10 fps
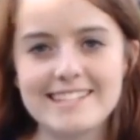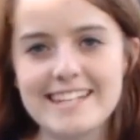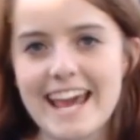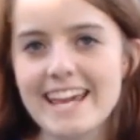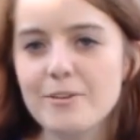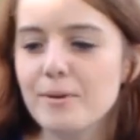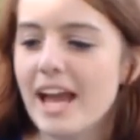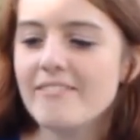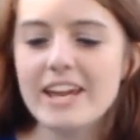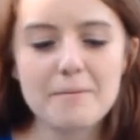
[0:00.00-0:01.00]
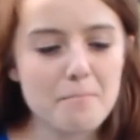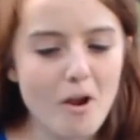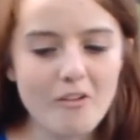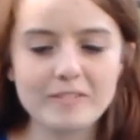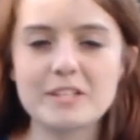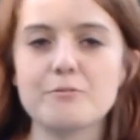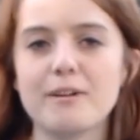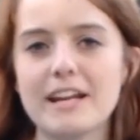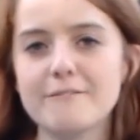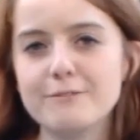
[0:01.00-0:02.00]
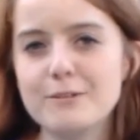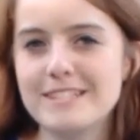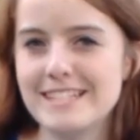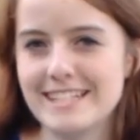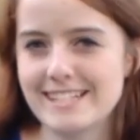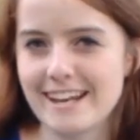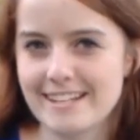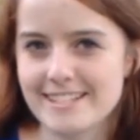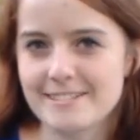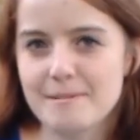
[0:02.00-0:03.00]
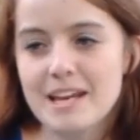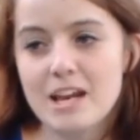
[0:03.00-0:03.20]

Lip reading: Today, we have a marvelous array of foods to discuss.